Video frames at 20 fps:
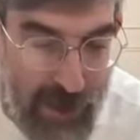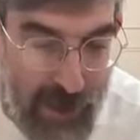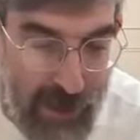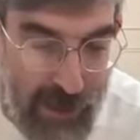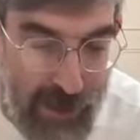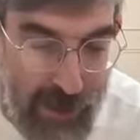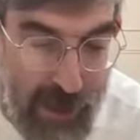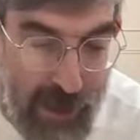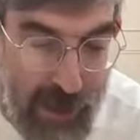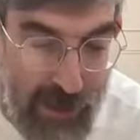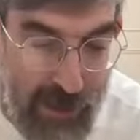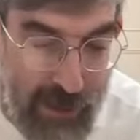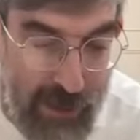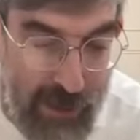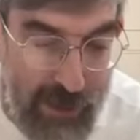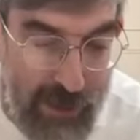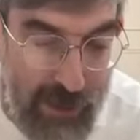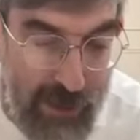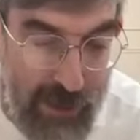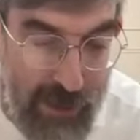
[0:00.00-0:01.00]

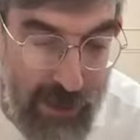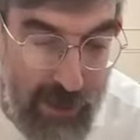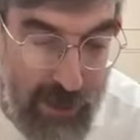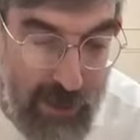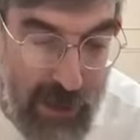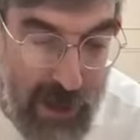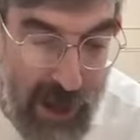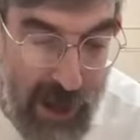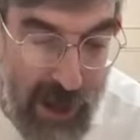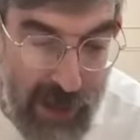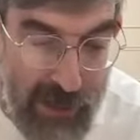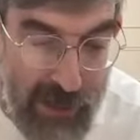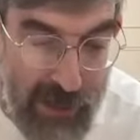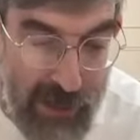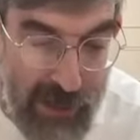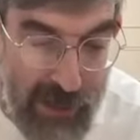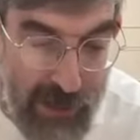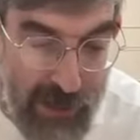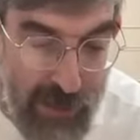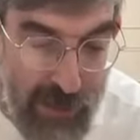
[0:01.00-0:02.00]
Ella
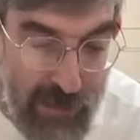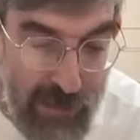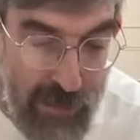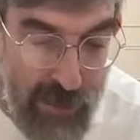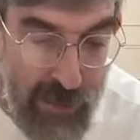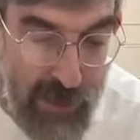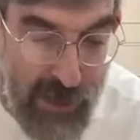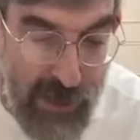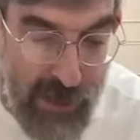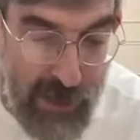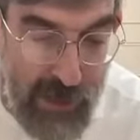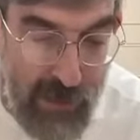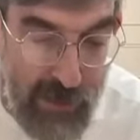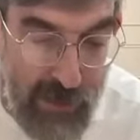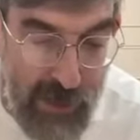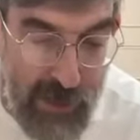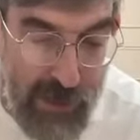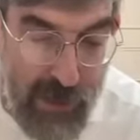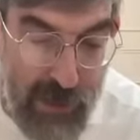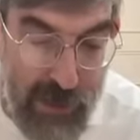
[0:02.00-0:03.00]
ma'at
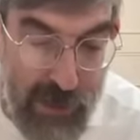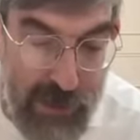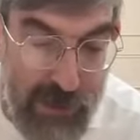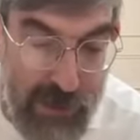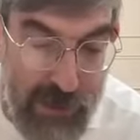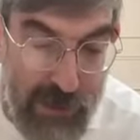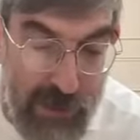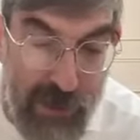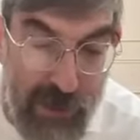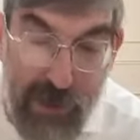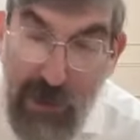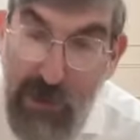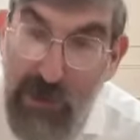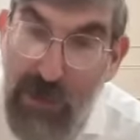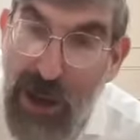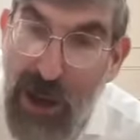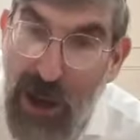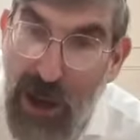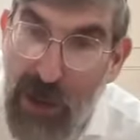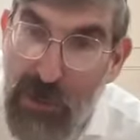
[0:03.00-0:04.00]
v'regilin litois,
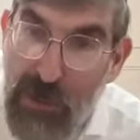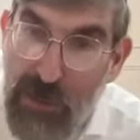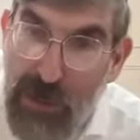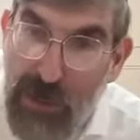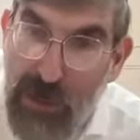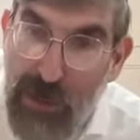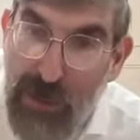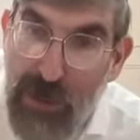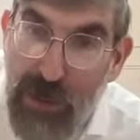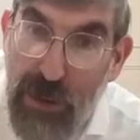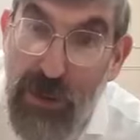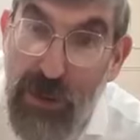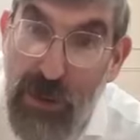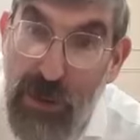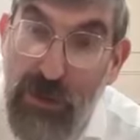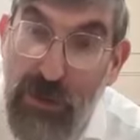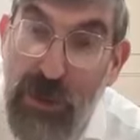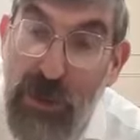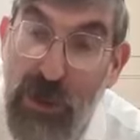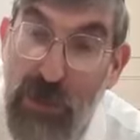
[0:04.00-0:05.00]
baharba. In
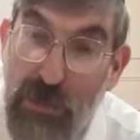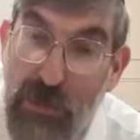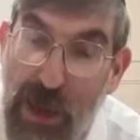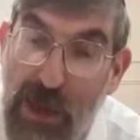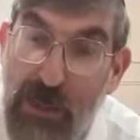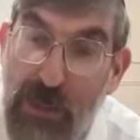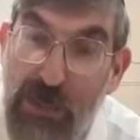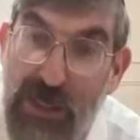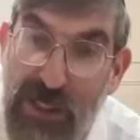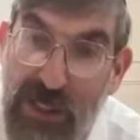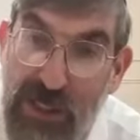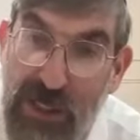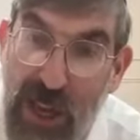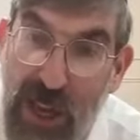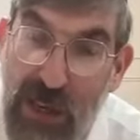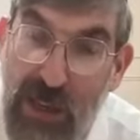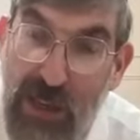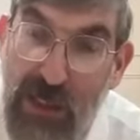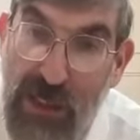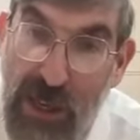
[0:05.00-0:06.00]
other words, you can make a
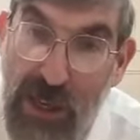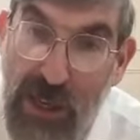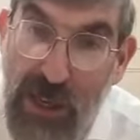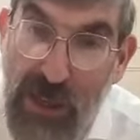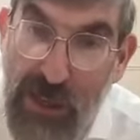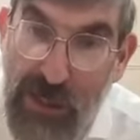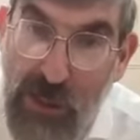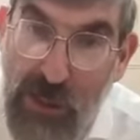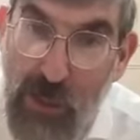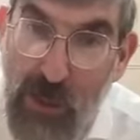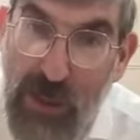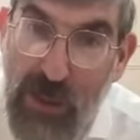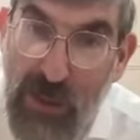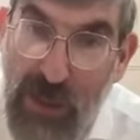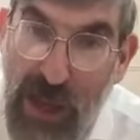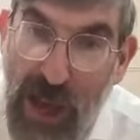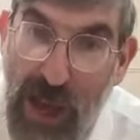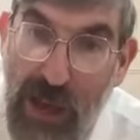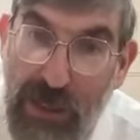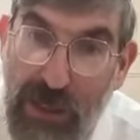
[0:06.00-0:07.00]
mistake thinking it's worth a
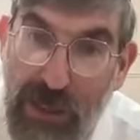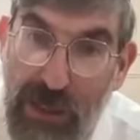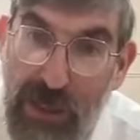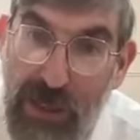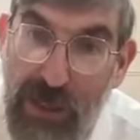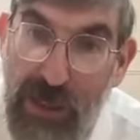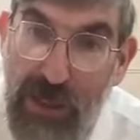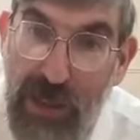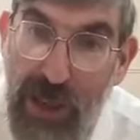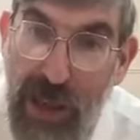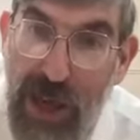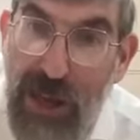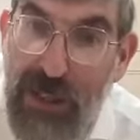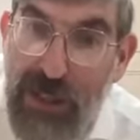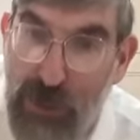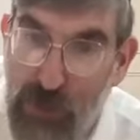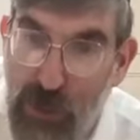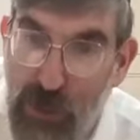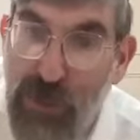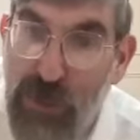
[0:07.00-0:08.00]
lot and
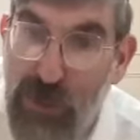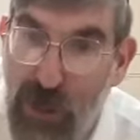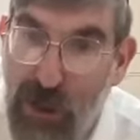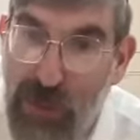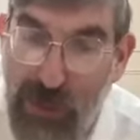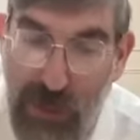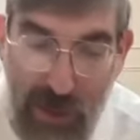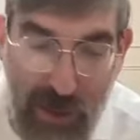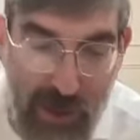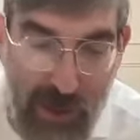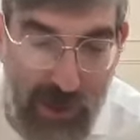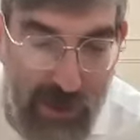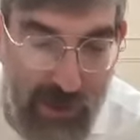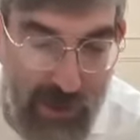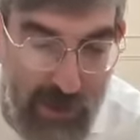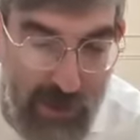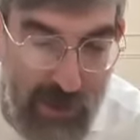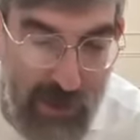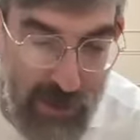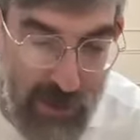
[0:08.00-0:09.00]
it's worth nothing.
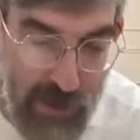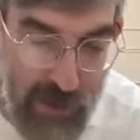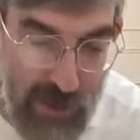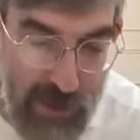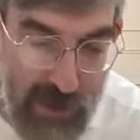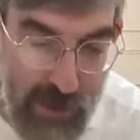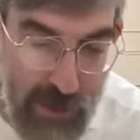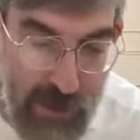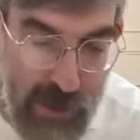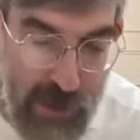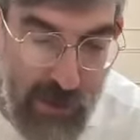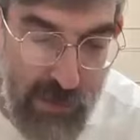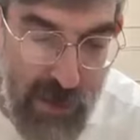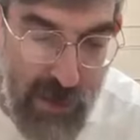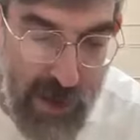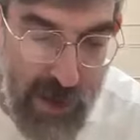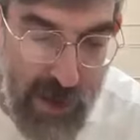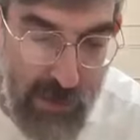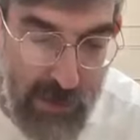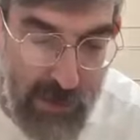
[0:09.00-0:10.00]
So
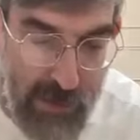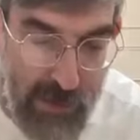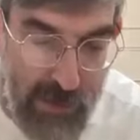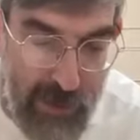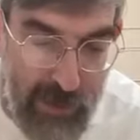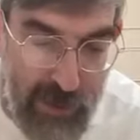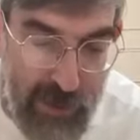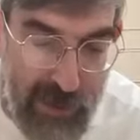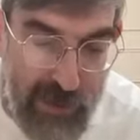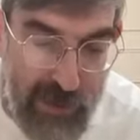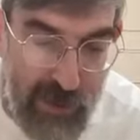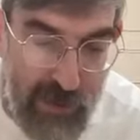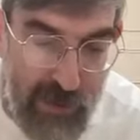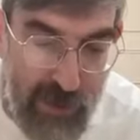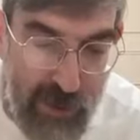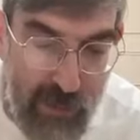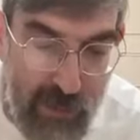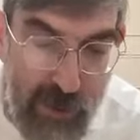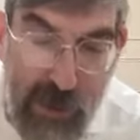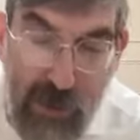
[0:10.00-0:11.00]
tzrichim
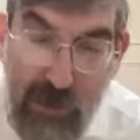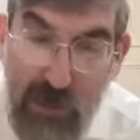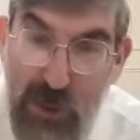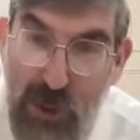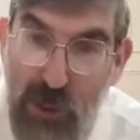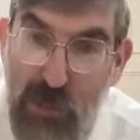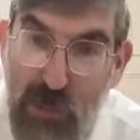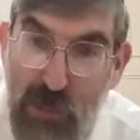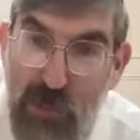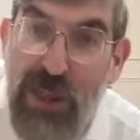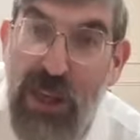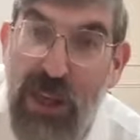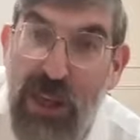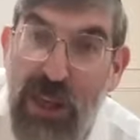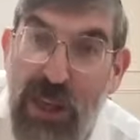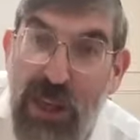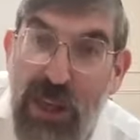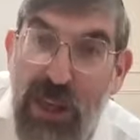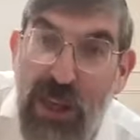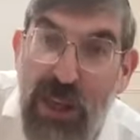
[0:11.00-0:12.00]
shuma,
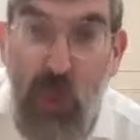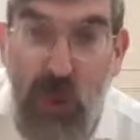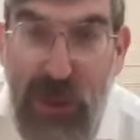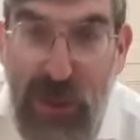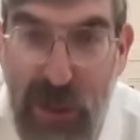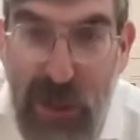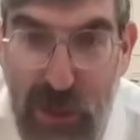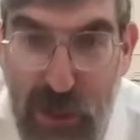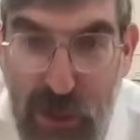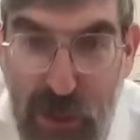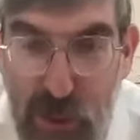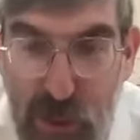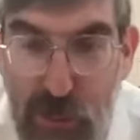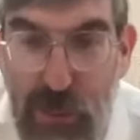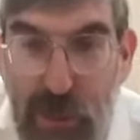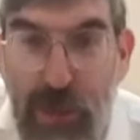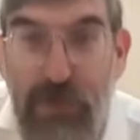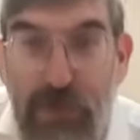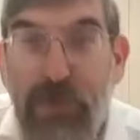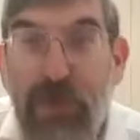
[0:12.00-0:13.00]
there you would need a
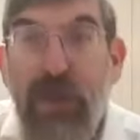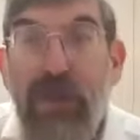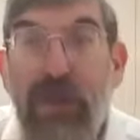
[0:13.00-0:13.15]
shuma.